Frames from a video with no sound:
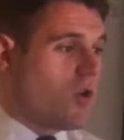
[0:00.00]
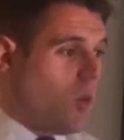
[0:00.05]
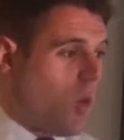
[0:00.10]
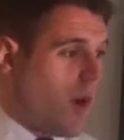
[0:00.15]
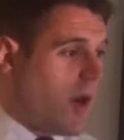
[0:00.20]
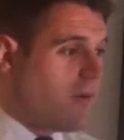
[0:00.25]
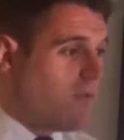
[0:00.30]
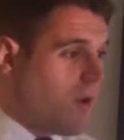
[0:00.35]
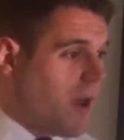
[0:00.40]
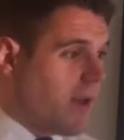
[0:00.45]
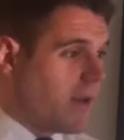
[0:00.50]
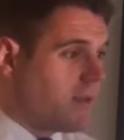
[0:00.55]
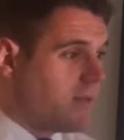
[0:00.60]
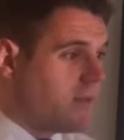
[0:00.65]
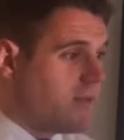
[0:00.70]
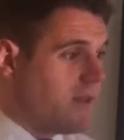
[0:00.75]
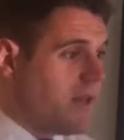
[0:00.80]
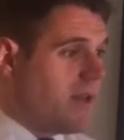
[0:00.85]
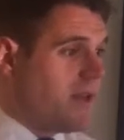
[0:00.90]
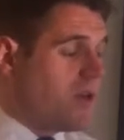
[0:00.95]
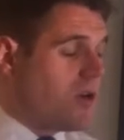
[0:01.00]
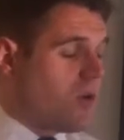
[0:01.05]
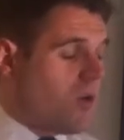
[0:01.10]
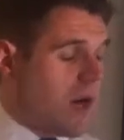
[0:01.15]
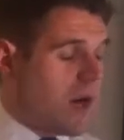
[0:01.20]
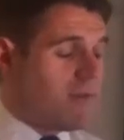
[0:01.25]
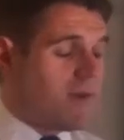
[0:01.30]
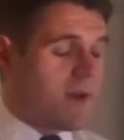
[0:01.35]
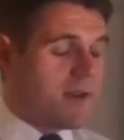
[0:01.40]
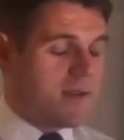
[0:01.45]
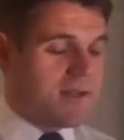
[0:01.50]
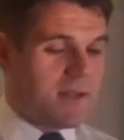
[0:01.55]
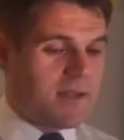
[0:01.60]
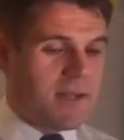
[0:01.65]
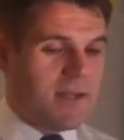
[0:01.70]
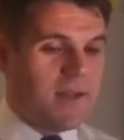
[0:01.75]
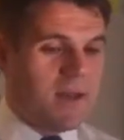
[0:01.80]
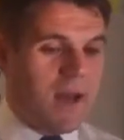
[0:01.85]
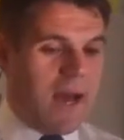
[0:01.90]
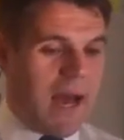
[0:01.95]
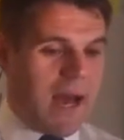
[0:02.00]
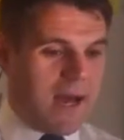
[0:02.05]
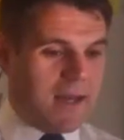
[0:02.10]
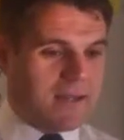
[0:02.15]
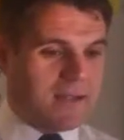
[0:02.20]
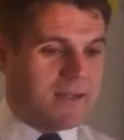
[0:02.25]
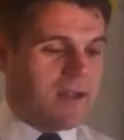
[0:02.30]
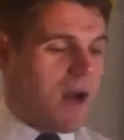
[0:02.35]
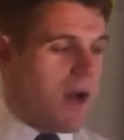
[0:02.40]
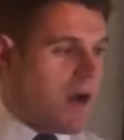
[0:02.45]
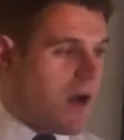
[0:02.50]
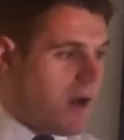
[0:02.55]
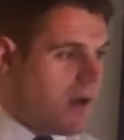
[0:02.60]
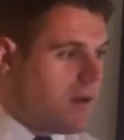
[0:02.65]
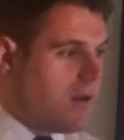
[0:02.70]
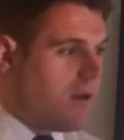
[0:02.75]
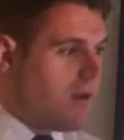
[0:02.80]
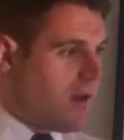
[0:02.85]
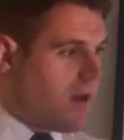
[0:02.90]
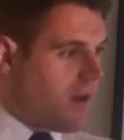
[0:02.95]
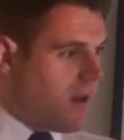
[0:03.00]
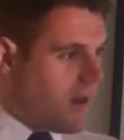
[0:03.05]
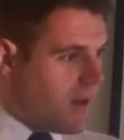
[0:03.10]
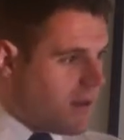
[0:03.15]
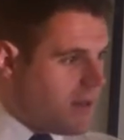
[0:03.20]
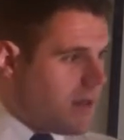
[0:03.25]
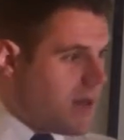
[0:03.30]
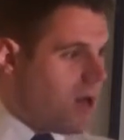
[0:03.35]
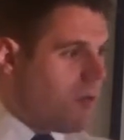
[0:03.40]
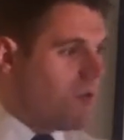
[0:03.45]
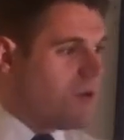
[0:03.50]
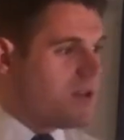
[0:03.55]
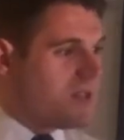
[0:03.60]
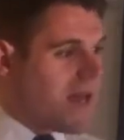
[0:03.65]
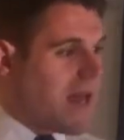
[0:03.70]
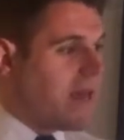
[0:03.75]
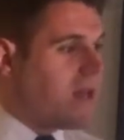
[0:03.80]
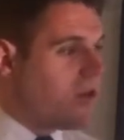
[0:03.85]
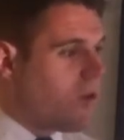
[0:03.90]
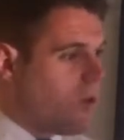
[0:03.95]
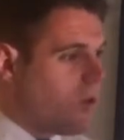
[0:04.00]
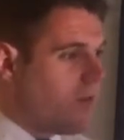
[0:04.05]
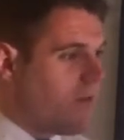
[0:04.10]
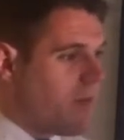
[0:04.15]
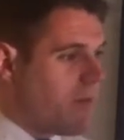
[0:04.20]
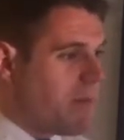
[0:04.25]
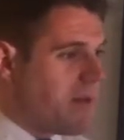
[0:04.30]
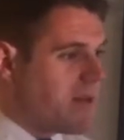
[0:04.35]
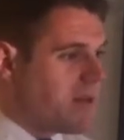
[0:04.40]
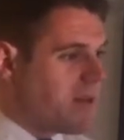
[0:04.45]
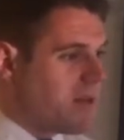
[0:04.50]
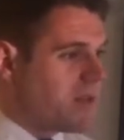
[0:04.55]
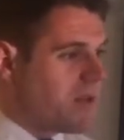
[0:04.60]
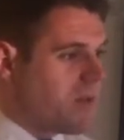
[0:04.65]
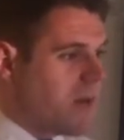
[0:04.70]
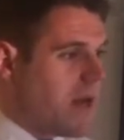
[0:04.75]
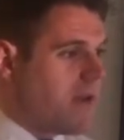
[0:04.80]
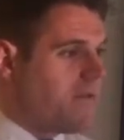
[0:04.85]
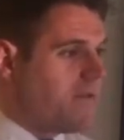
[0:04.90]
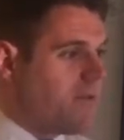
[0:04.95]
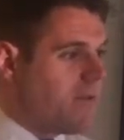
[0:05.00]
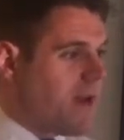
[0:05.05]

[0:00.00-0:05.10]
You're quite right. Yeah, you're quite right, Sidney. Asda, would take all of the business away.